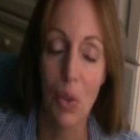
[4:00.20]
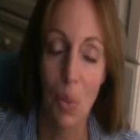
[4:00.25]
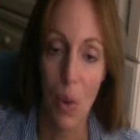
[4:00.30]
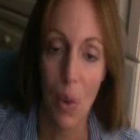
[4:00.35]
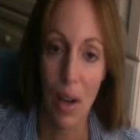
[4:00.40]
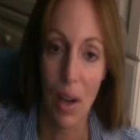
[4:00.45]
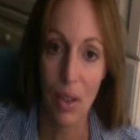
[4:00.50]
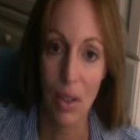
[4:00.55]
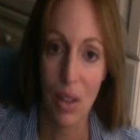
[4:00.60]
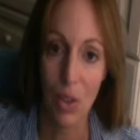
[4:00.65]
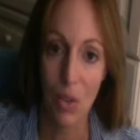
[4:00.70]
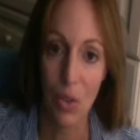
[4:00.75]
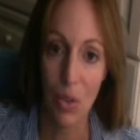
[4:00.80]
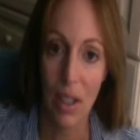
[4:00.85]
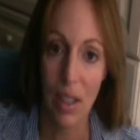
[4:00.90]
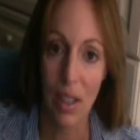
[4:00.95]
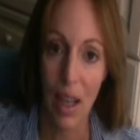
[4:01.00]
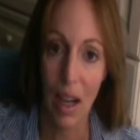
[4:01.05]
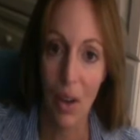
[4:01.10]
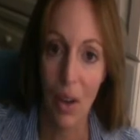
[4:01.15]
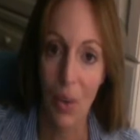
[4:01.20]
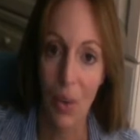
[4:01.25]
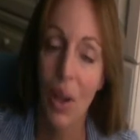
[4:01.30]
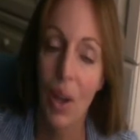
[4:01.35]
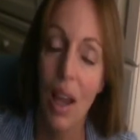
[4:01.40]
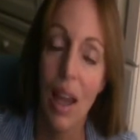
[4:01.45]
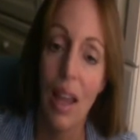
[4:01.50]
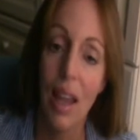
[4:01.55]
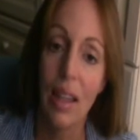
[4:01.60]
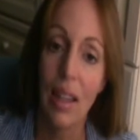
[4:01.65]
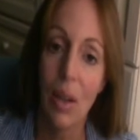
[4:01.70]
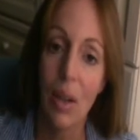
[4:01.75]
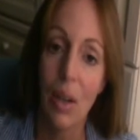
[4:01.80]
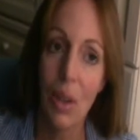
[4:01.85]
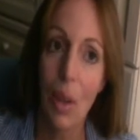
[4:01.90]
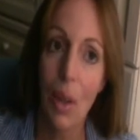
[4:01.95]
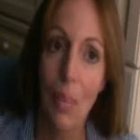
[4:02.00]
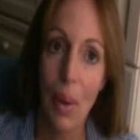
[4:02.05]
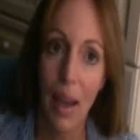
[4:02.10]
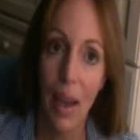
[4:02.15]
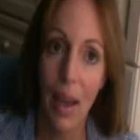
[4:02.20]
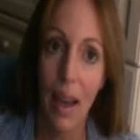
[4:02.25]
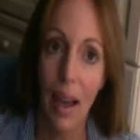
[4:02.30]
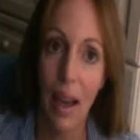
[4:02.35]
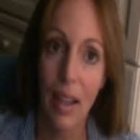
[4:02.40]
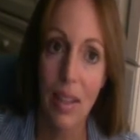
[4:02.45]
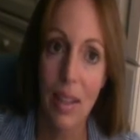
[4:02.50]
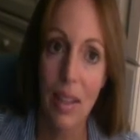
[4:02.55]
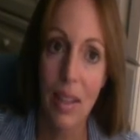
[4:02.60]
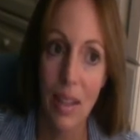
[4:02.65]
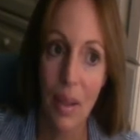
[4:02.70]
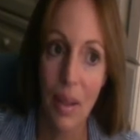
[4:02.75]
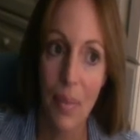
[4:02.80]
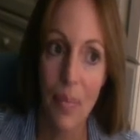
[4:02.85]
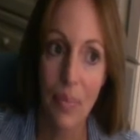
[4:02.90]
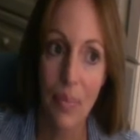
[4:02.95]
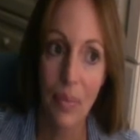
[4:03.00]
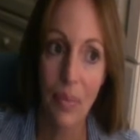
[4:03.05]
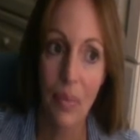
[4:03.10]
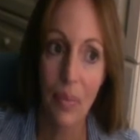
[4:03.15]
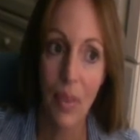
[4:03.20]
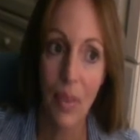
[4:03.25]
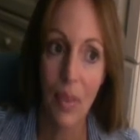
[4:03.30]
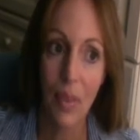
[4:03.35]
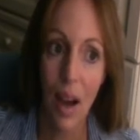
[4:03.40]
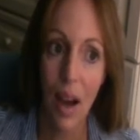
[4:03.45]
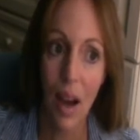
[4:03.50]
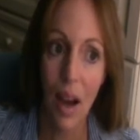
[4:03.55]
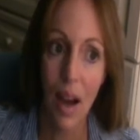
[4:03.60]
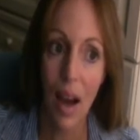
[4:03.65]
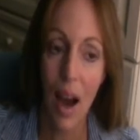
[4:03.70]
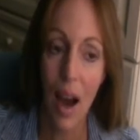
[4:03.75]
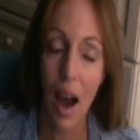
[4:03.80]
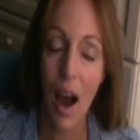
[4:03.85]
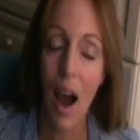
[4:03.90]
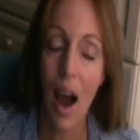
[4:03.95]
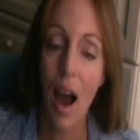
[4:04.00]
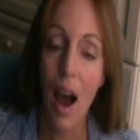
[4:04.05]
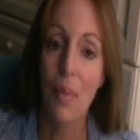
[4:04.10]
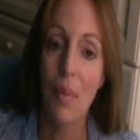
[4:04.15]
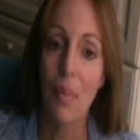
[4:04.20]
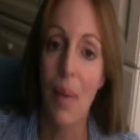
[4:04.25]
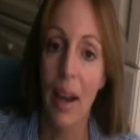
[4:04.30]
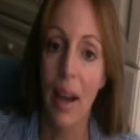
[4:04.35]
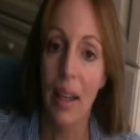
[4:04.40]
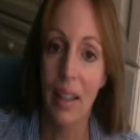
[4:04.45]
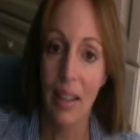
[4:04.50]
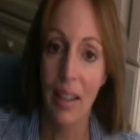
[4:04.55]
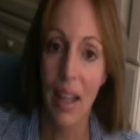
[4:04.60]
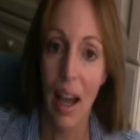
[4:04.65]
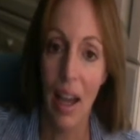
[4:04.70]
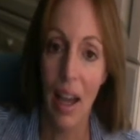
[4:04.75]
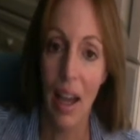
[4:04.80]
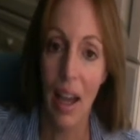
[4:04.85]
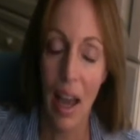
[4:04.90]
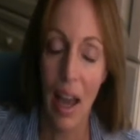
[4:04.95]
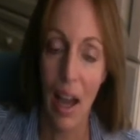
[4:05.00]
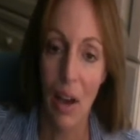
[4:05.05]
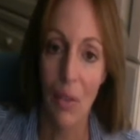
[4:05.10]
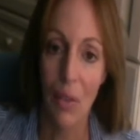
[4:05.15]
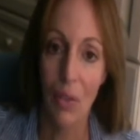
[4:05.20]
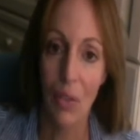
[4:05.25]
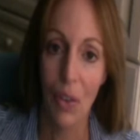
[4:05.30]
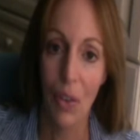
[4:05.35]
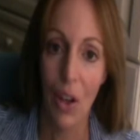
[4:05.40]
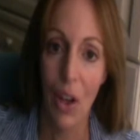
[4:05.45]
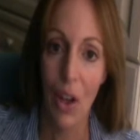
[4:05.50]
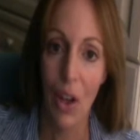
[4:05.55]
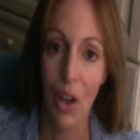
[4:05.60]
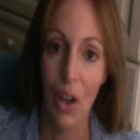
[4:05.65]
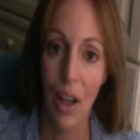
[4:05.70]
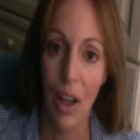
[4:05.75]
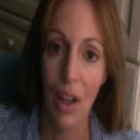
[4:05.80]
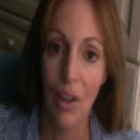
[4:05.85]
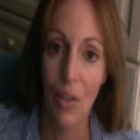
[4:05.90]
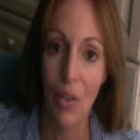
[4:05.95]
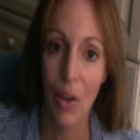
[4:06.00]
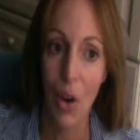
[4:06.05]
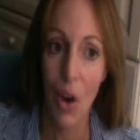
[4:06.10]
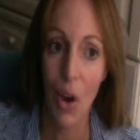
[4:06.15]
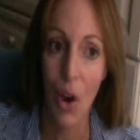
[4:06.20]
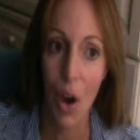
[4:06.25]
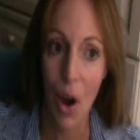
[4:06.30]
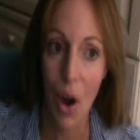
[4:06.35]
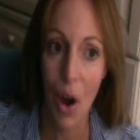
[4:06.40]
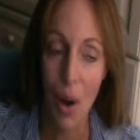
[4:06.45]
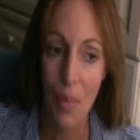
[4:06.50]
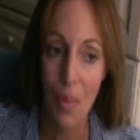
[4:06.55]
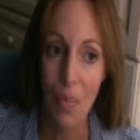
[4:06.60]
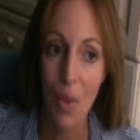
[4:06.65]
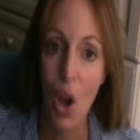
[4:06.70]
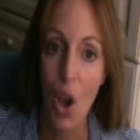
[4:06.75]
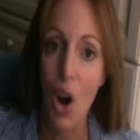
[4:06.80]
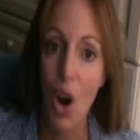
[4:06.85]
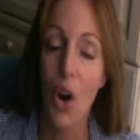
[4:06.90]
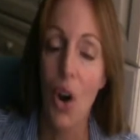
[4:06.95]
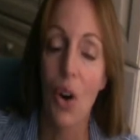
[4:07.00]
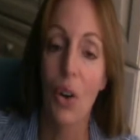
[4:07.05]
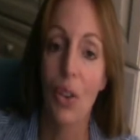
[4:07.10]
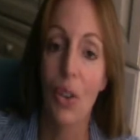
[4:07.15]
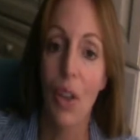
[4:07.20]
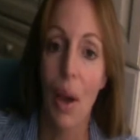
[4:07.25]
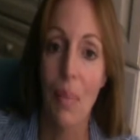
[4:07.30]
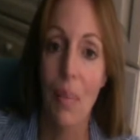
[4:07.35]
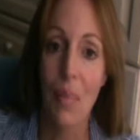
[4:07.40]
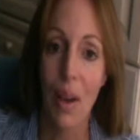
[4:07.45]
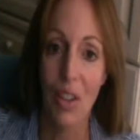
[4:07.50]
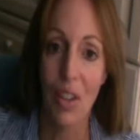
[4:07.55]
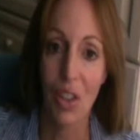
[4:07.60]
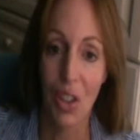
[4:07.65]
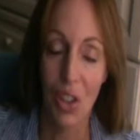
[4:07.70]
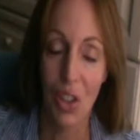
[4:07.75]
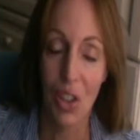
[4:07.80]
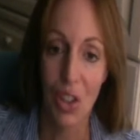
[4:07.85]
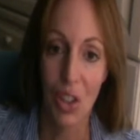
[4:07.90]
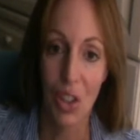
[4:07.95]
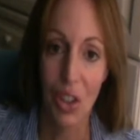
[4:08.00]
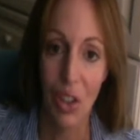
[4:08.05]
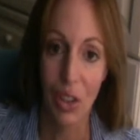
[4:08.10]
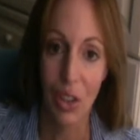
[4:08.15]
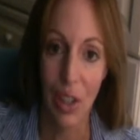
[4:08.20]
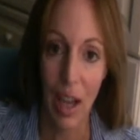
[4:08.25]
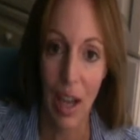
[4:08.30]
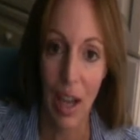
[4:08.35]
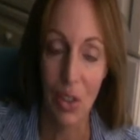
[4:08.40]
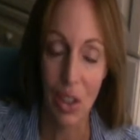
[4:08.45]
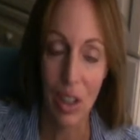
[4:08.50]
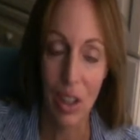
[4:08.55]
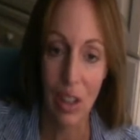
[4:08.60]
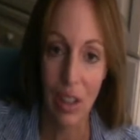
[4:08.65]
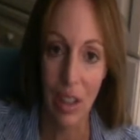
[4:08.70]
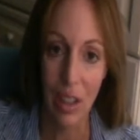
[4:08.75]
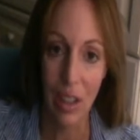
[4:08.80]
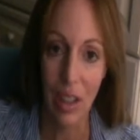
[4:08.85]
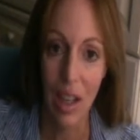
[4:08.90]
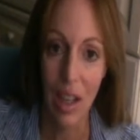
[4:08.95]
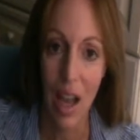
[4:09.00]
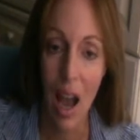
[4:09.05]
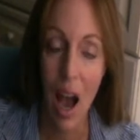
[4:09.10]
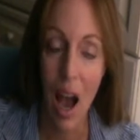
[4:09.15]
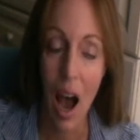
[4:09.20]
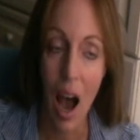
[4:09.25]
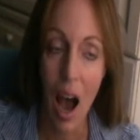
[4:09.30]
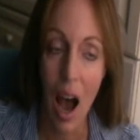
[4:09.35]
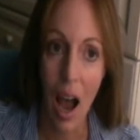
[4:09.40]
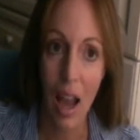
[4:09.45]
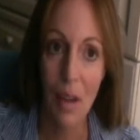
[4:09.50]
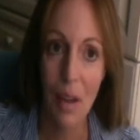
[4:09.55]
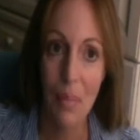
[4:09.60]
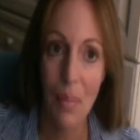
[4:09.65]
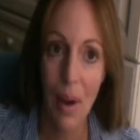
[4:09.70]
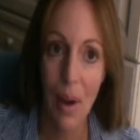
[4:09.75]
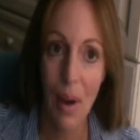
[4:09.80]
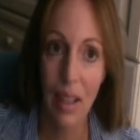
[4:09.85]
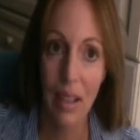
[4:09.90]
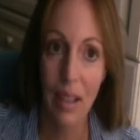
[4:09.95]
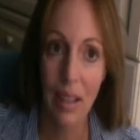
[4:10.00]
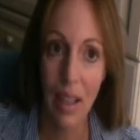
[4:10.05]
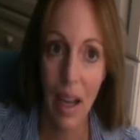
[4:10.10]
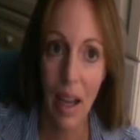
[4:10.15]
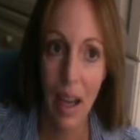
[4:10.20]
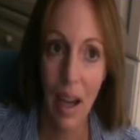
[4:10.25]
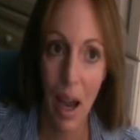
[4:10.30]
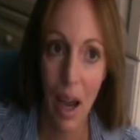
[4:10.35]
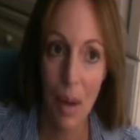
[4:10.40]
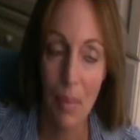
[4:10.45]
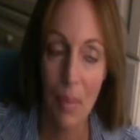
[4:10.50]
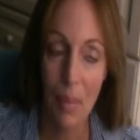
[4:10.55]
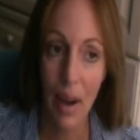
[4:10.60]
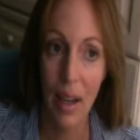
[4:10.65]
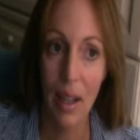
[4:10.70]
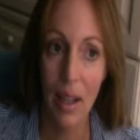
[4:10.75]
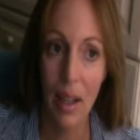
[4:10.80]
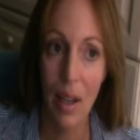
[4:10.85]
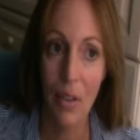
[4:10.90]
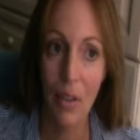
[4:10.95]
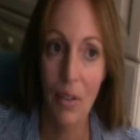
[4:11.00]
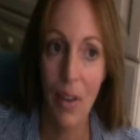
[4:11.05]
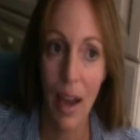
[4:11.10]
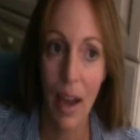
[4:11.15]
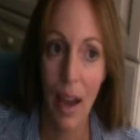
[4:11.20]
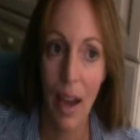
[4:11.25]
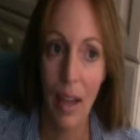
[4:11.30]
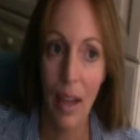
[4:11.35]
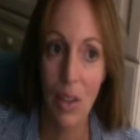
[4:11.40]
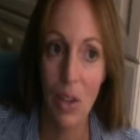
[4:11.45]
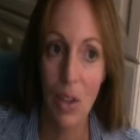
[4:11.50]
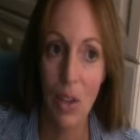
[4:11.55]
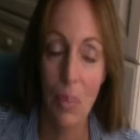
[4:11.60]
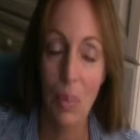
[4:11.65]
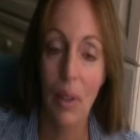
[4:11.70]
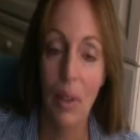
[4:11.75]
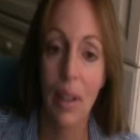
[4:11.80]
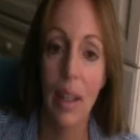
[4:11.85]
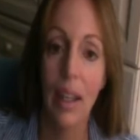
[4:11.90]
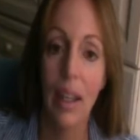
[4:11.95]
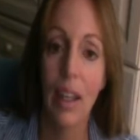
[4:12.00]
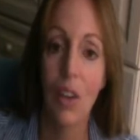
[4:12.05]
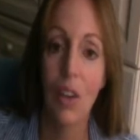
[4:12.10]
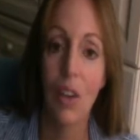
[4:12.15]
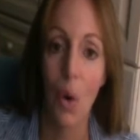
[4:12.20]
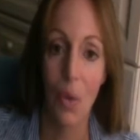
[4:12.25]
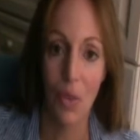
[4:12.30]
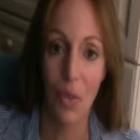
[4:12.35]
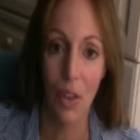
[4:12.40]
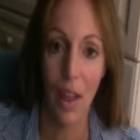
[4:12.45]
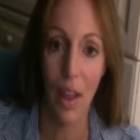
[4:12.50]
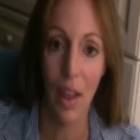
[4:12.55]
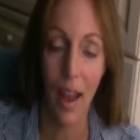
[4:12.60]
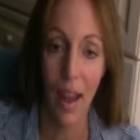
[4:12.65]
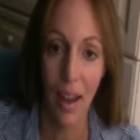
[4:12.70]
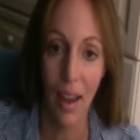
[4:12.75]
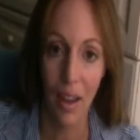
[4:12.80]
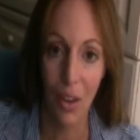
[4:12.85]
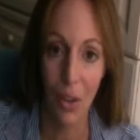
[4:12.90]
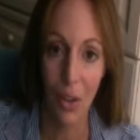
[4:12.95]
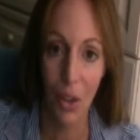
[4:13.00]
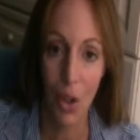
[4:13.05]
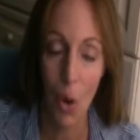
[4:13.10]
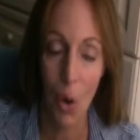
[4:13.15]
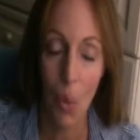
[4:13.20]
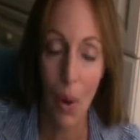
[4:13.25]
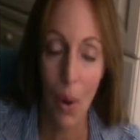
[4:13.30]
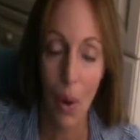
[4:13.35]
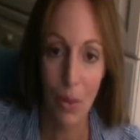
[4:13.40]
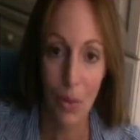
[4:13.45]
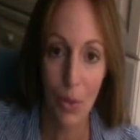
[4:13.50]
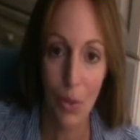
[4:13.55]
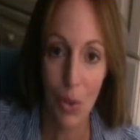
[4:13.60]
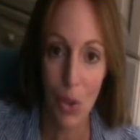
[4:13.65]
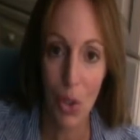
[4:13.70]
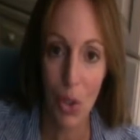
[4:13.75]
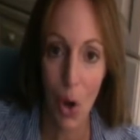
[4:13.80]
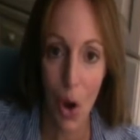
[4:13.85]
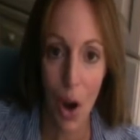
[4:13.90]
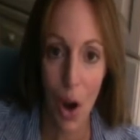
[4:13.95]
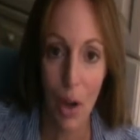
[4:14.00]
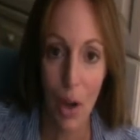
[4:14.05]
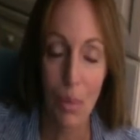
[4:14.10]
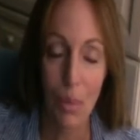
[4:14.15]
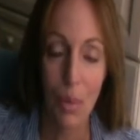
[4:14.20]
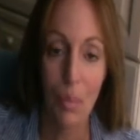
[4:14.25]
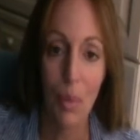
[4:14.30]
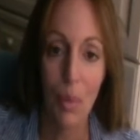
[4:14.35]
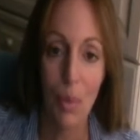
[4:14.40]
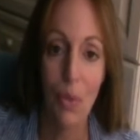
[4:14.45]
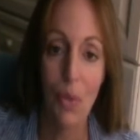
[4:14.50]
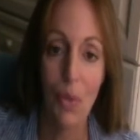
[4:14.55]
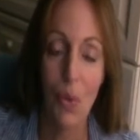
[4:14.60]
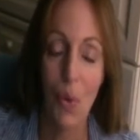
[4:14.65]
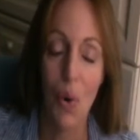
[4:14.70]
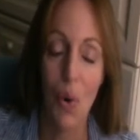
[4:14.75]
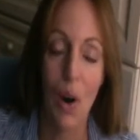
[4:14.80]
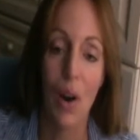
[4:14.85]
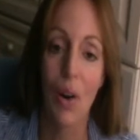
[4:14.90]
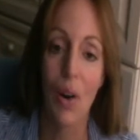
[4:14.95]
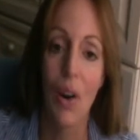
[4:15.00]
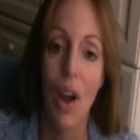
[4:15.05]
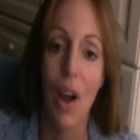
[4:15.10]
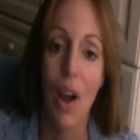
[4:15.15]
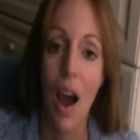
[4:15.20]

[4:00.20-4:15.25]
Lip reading: to watch this right now. Now, in the past, I might not have heard that message loud and clear. I might have had to been hit over the head quite a few times before